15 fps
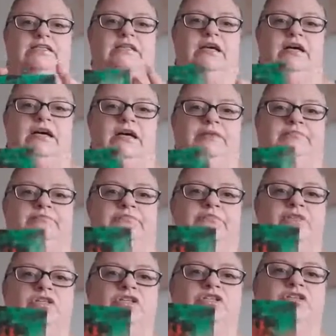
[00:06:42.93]

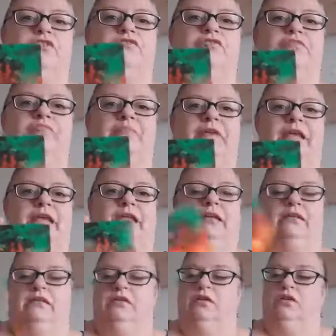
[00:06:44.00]
So for
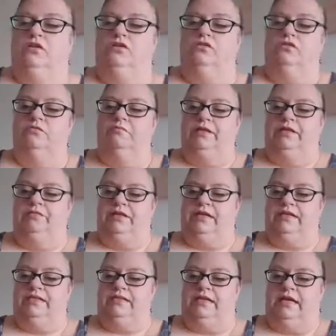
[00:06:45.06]
me, normally when
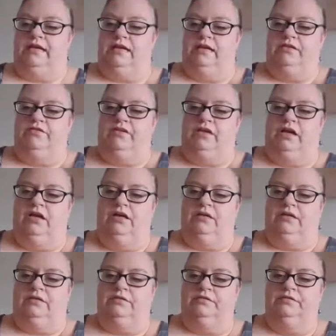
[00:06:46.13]
it's that kind of a
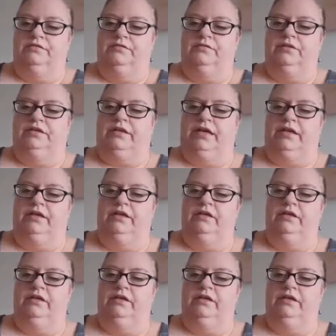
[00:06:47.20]
colour, okay,